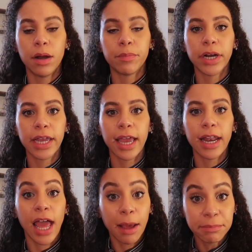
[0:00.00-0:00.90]
Bring
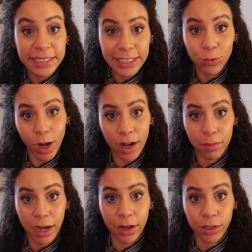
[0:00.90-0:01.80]
an empty water
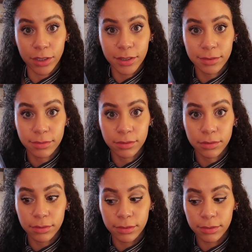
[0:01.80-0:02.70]
bottle.
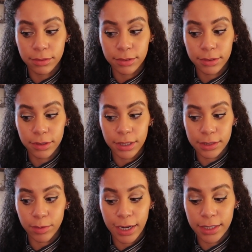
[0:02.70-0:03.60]

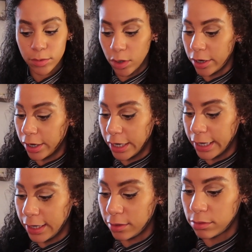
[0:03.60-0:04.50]
This one has water in it.